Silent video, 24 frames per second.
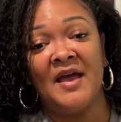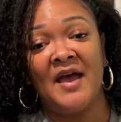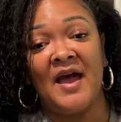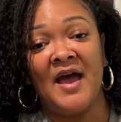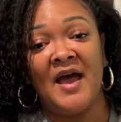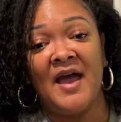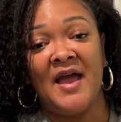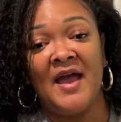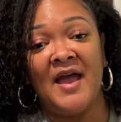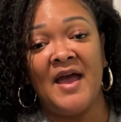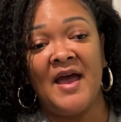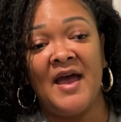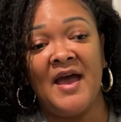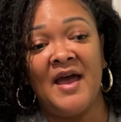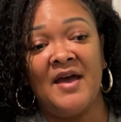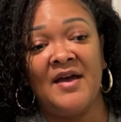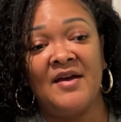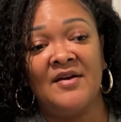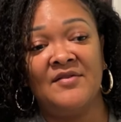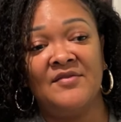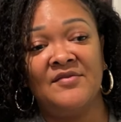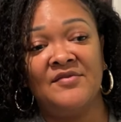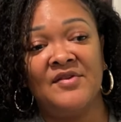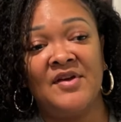I
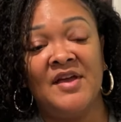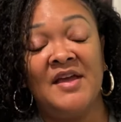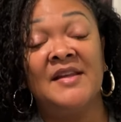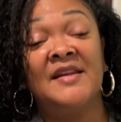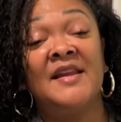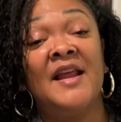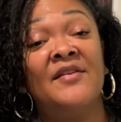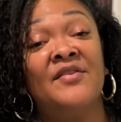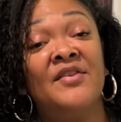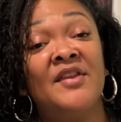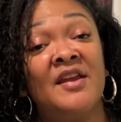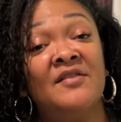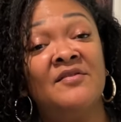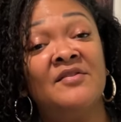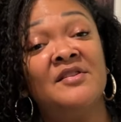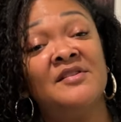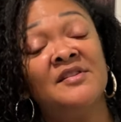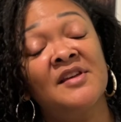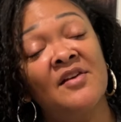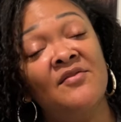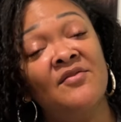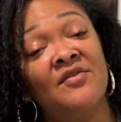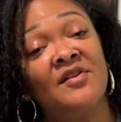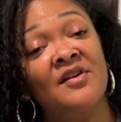have, now that I've
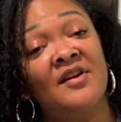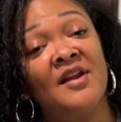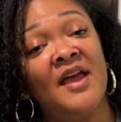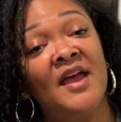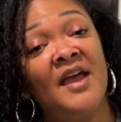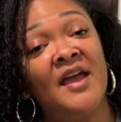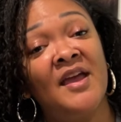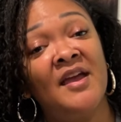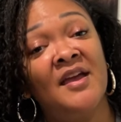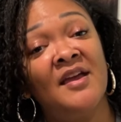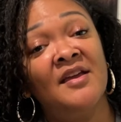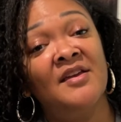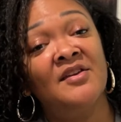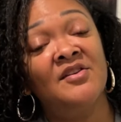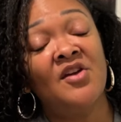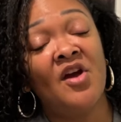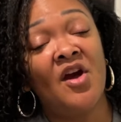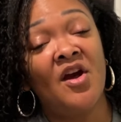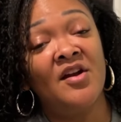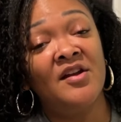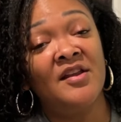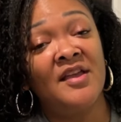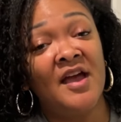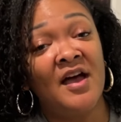discovered a
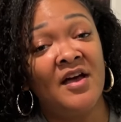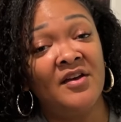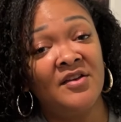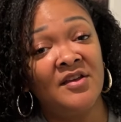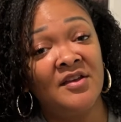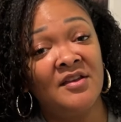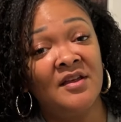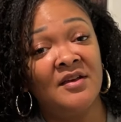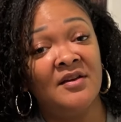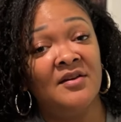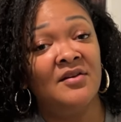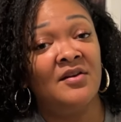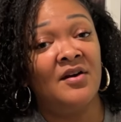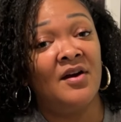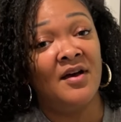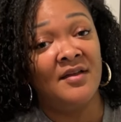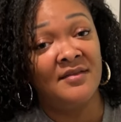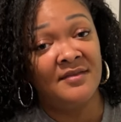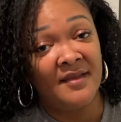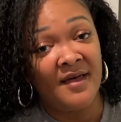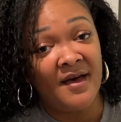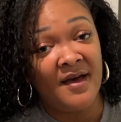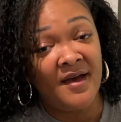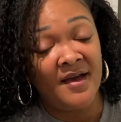yarn calculator
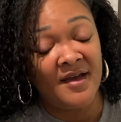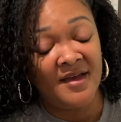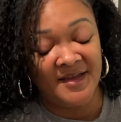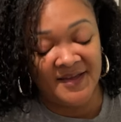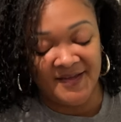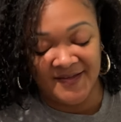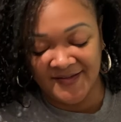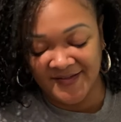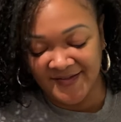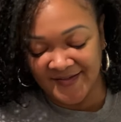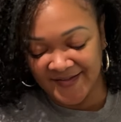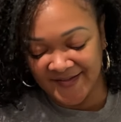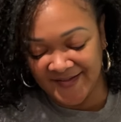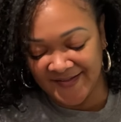online,